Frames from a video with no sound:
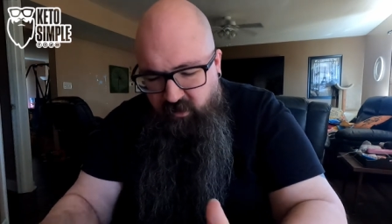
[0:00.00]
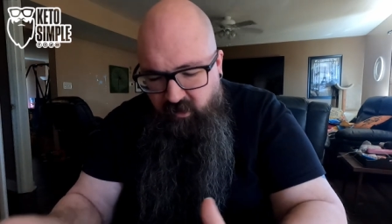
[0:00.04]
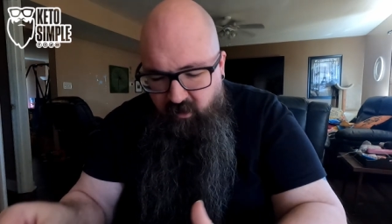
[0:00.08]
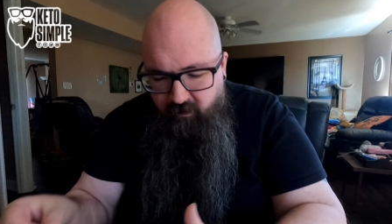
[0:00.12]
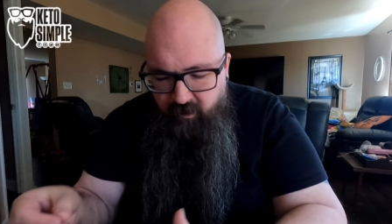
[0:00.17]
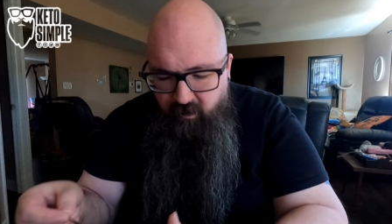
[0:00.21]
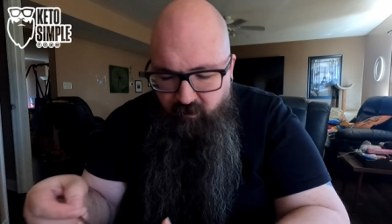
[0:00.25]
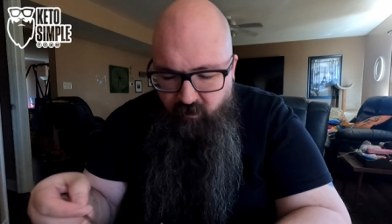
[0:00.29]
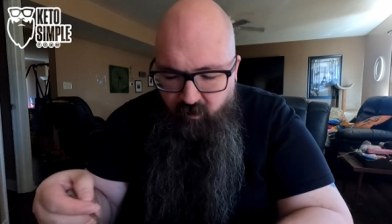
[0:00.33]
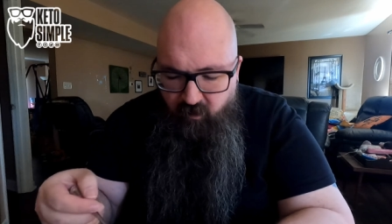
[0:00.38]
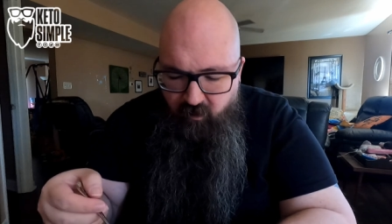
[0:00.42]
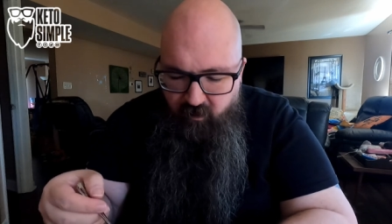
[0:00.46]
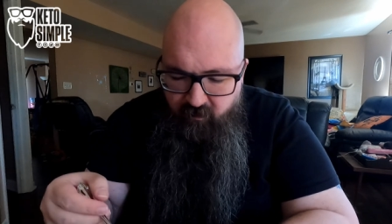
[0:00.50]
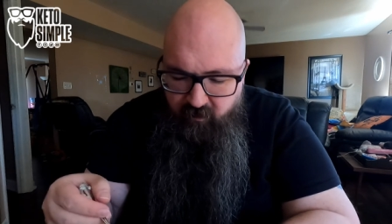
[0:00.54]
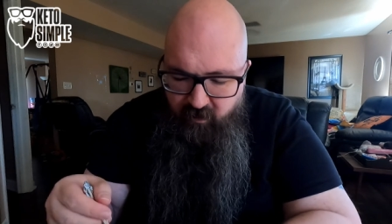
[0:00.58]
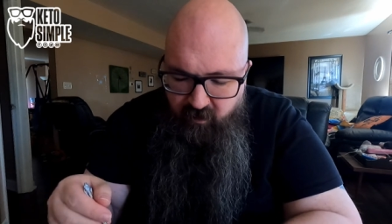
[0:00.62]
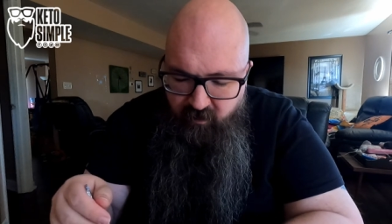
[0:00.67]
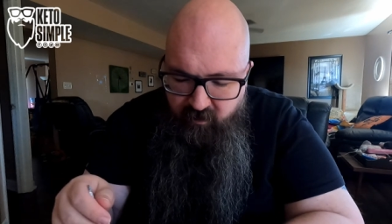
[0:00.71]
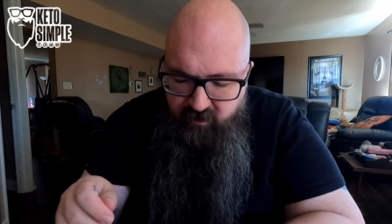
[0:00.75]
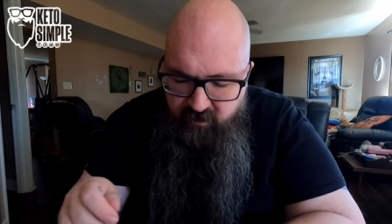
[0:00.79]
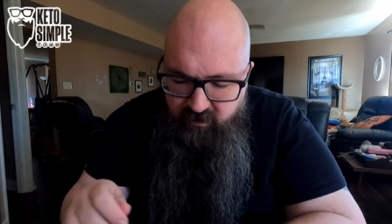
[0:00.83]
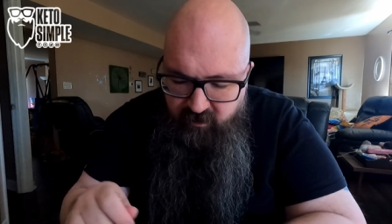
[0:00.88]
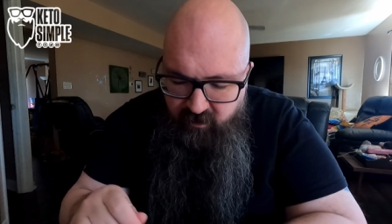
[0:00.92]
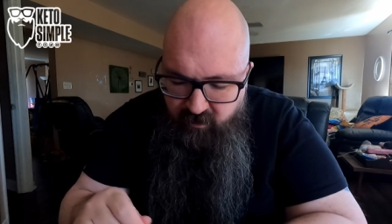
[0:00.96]
little bit more in there
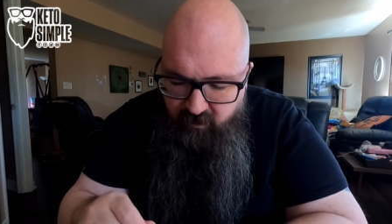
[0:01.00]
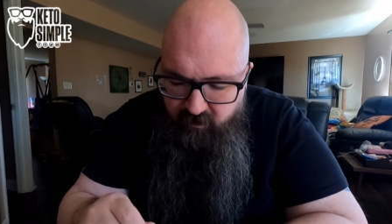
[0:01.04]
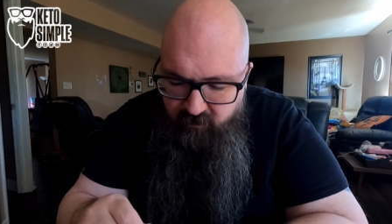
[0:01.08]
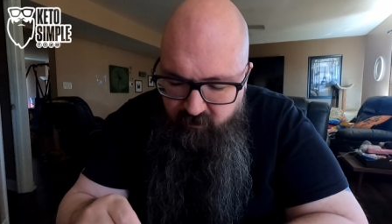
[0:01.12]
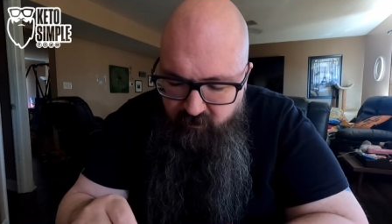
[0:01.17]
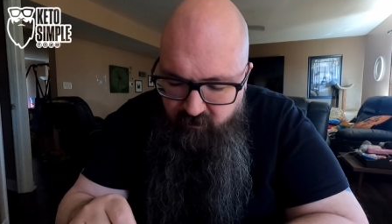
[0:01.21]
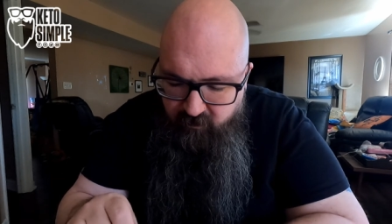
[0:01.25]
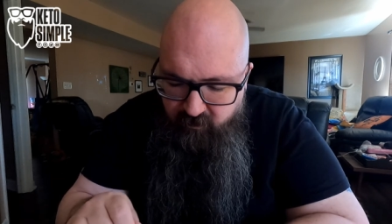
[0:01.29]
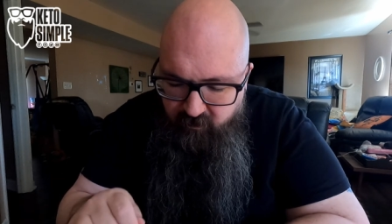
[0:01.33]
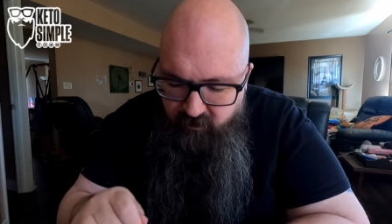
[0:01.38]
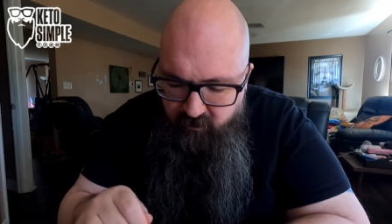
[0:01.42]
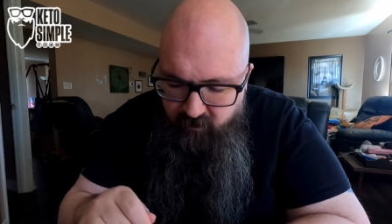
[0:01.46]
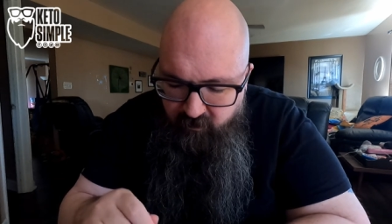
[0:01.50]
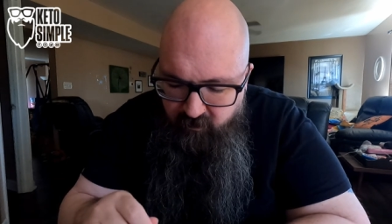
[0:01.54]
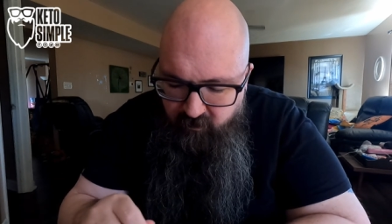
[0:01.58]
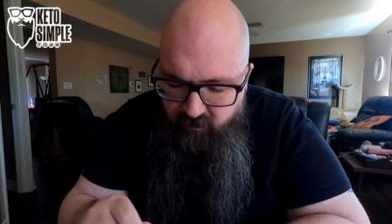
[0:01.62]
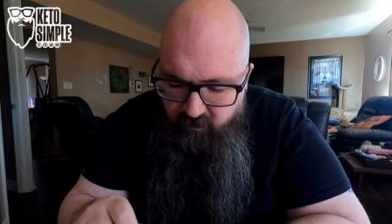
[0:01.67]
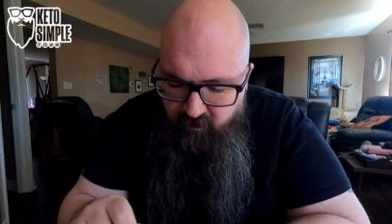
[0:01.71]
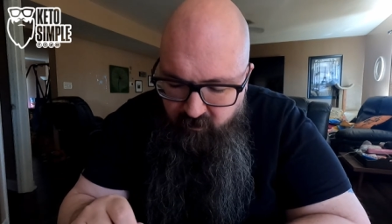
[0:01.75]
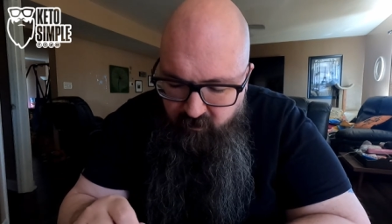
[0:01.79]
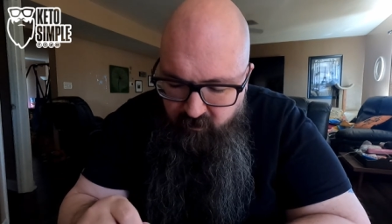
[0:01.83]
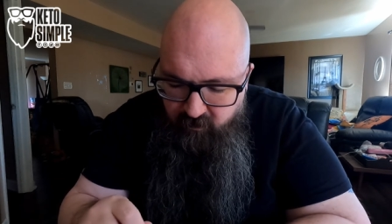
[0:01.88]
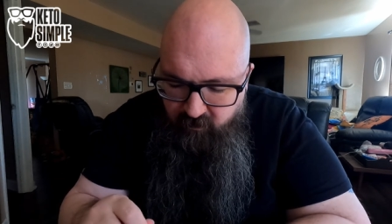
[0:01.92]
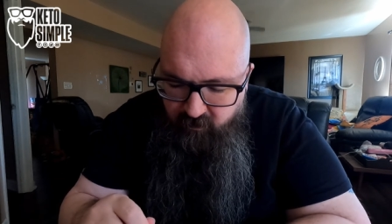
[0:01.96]
to see.
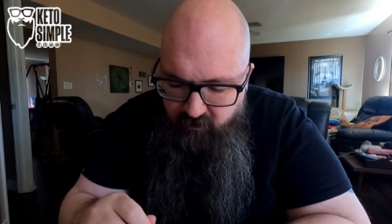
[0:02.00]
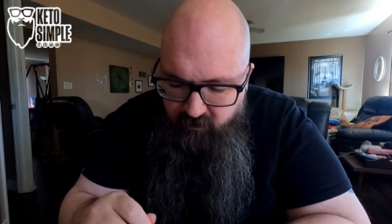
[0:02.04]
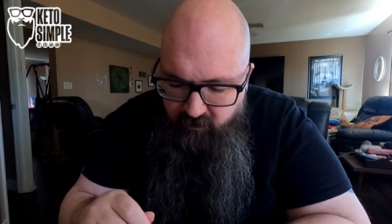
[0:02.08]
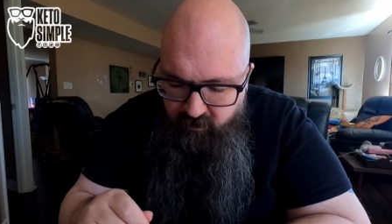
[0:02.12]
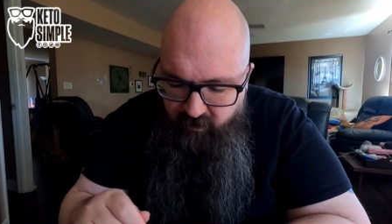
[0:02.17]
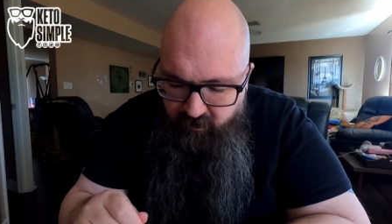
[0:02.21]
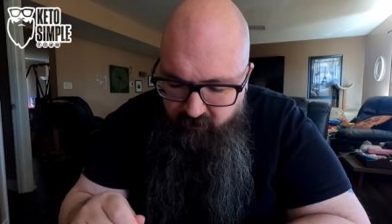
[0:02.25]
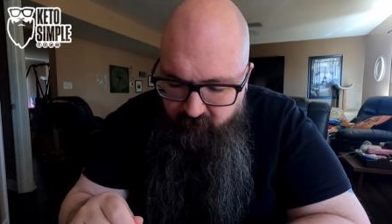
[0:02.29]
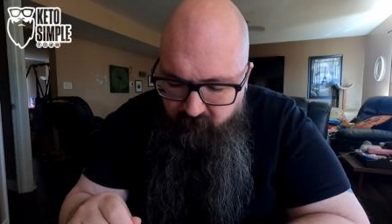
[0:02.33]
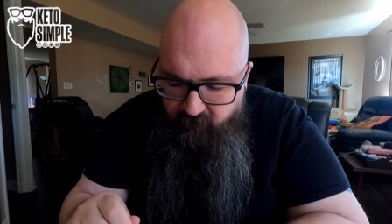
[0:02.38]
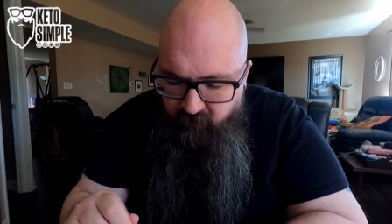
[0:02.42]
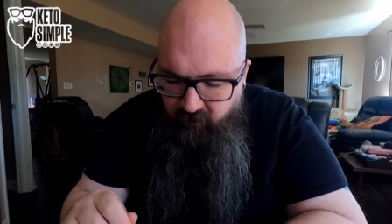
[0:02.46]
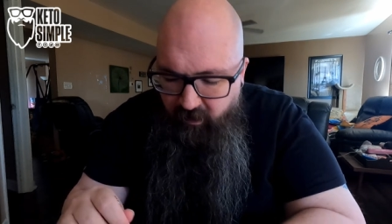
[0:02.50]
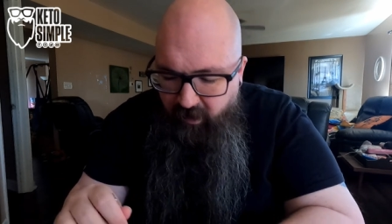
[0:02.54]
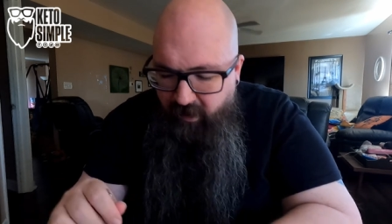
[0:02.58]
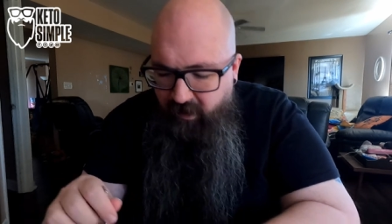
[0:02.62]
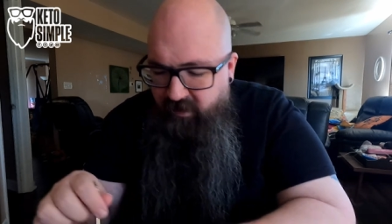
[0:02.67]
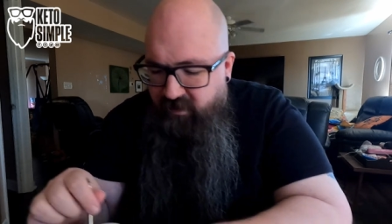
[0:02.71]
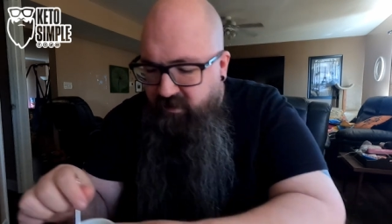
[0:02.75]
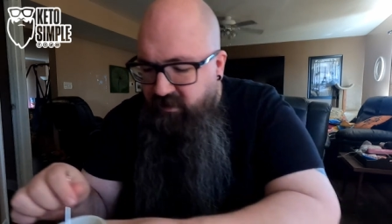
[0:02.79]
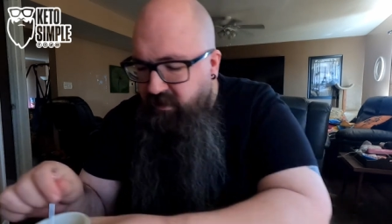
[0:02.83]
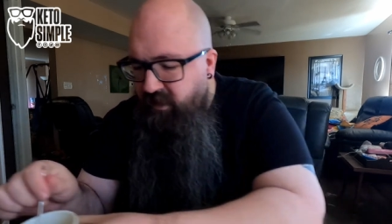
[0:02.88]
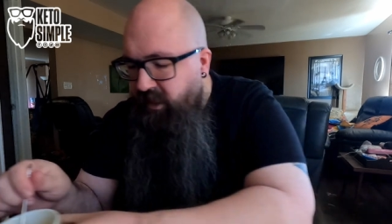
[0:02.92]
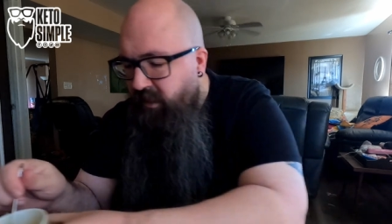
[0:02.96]
That
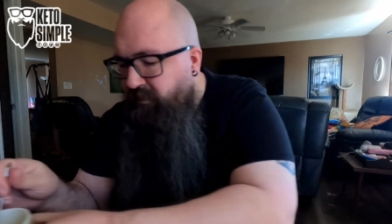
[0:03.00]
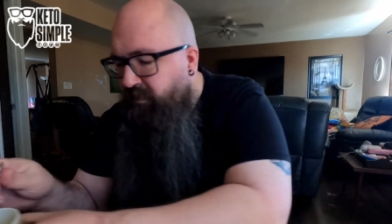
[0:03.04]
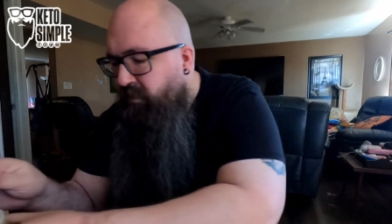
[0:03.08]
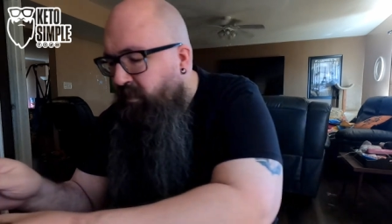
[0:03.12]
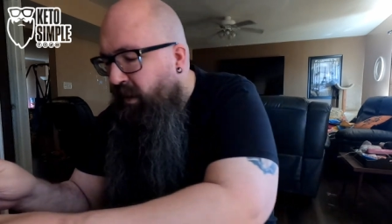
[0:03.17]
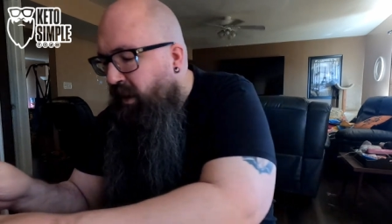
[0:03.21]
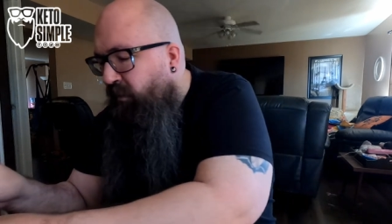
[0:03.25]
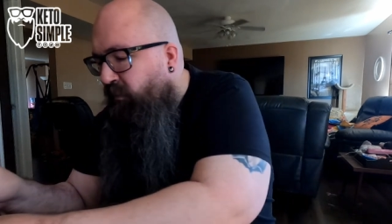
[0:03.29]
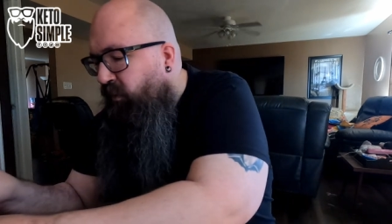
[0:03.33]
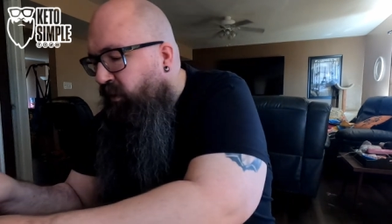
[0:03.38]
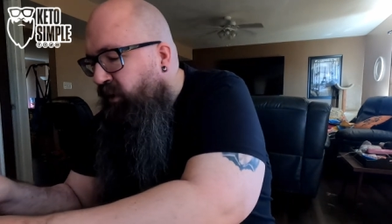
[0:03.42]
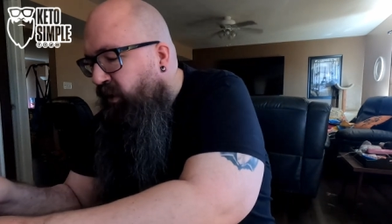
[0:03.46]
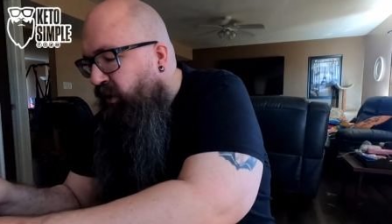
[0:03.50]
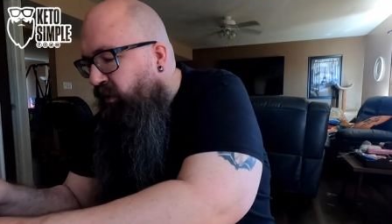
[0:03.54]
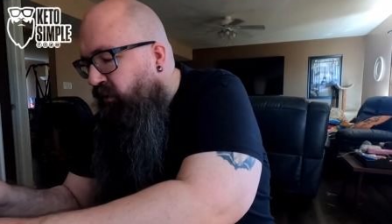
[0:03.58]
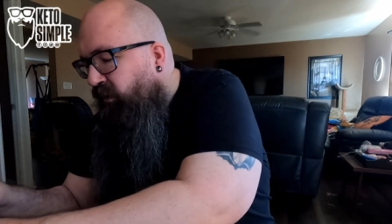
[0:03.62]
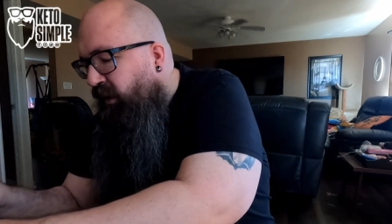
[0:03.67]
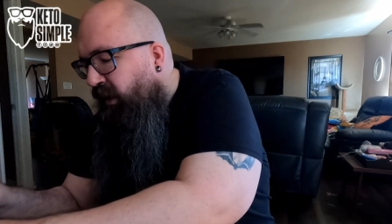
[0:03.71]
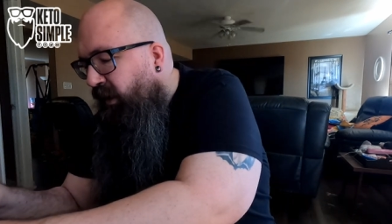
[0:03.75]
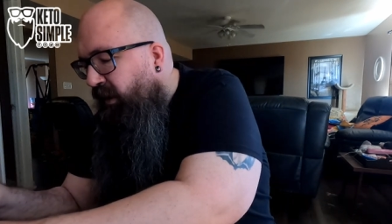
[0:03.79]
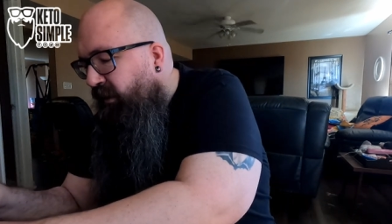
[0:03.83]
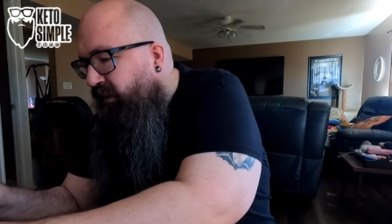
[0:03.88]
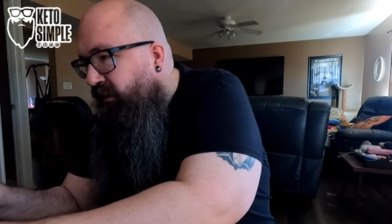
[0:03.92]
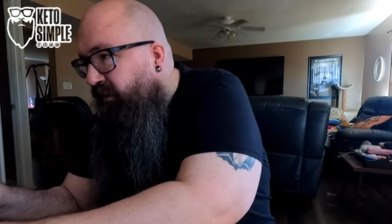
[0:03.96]
lightens it up about what you
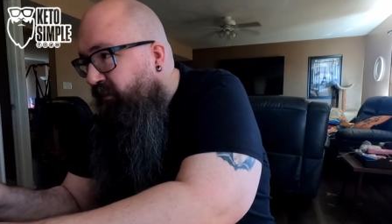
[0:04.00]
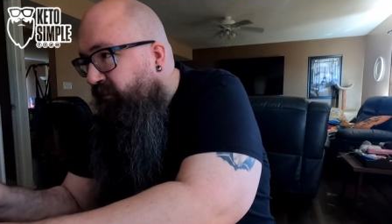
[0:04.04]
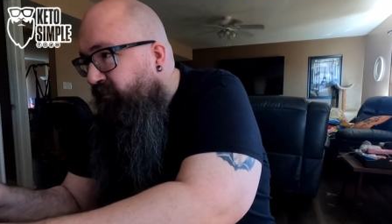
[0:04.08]
like.